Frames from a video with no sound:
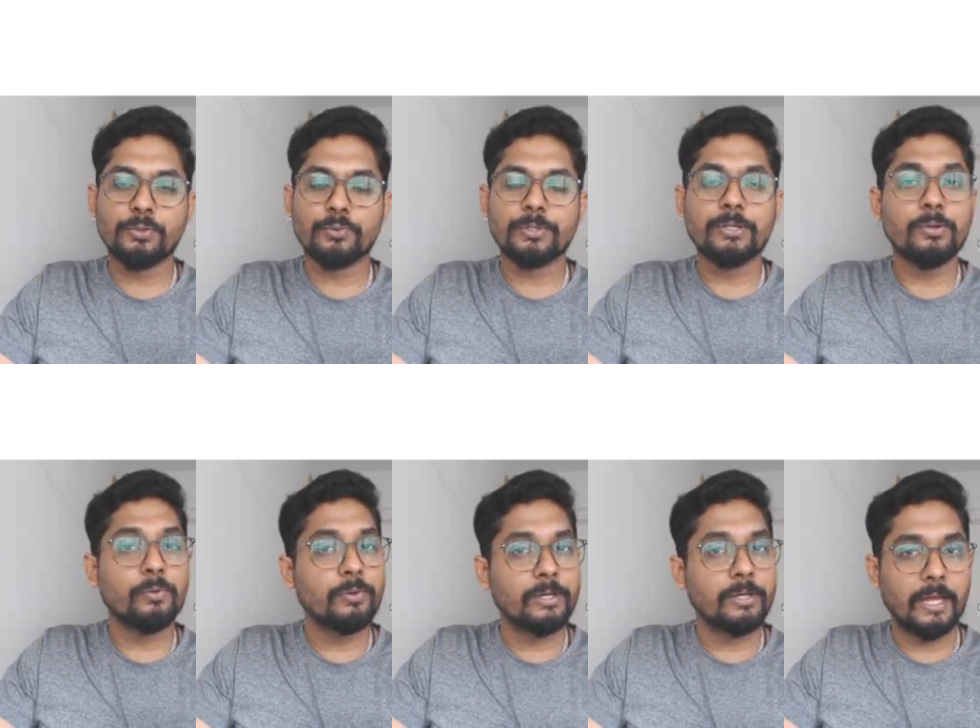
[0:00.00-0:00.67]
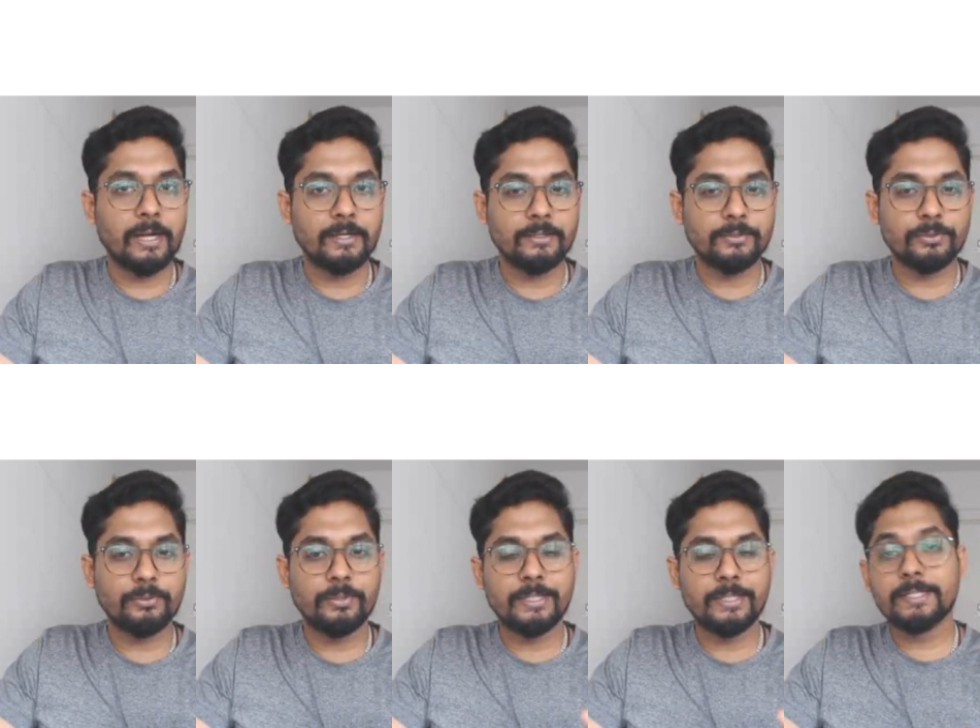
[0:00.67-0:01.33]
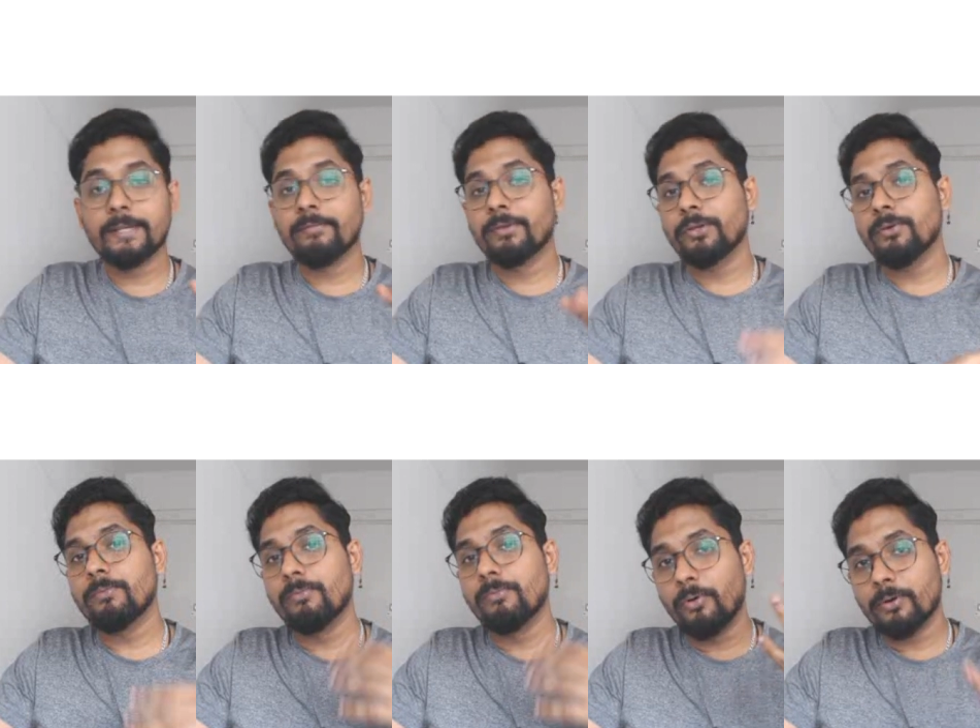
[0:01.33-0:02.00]
using Google Calendar. So it is giving
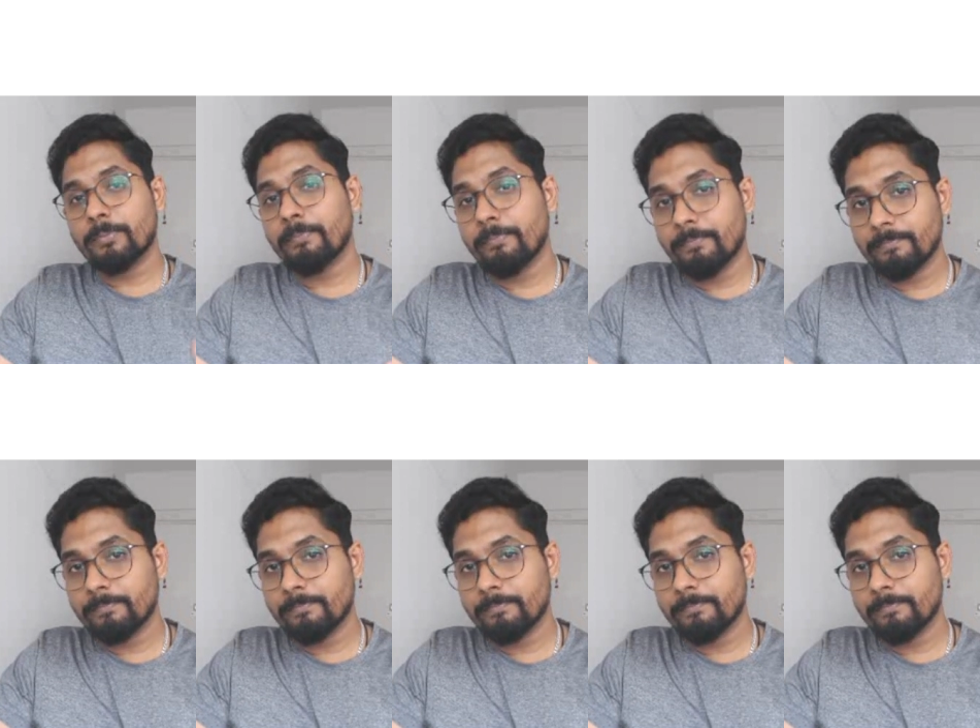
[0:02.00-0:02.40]
you more.